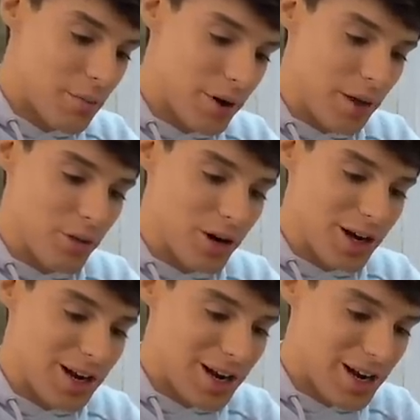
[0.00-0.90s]
but I'm gonna
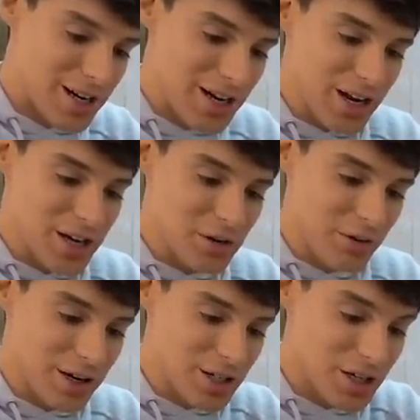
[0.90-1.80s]
cut into
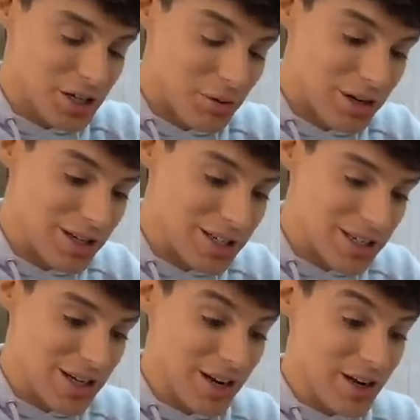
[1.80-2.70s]
it just so we
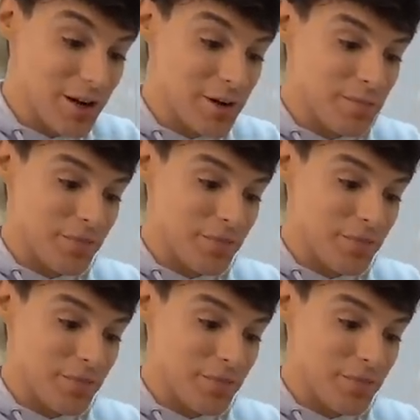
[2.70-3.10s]
see